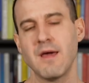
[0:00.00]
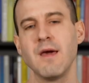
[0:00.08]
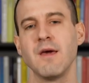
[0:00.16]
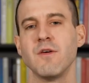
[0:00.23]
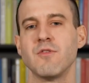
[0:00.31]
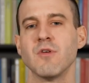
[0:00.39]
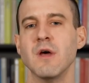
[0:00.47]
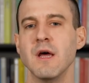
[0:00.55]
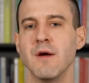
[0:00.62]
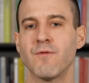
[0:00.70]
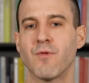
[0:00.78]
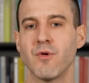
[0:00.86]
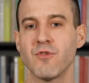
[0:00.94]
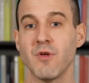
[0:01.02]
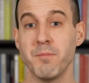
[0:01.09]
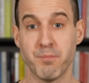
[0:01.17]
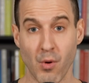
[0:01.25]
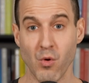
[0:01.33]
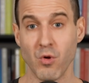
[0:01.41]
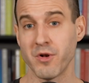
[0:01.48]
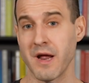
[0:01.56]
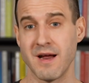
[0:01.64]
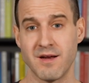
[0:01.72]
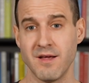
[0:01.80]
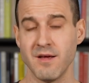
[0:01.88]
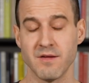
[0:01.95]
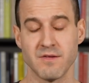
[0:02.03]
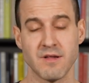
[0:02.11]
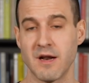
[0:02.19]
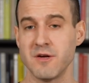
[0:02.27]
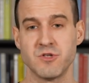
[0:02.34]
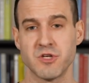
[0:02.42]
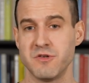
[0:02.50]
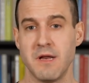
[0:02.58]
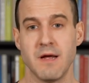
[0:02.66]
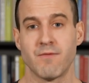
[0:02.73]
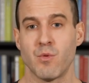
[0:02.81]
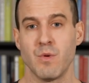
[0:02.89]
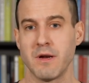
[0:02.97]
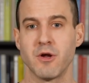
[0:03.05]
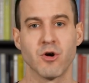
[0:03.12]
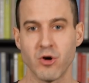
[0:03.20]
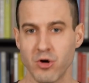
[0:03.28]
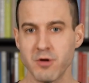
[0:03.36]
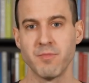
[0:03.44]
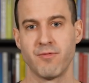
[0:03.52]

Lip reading: case for some bold ideas that I just never really heard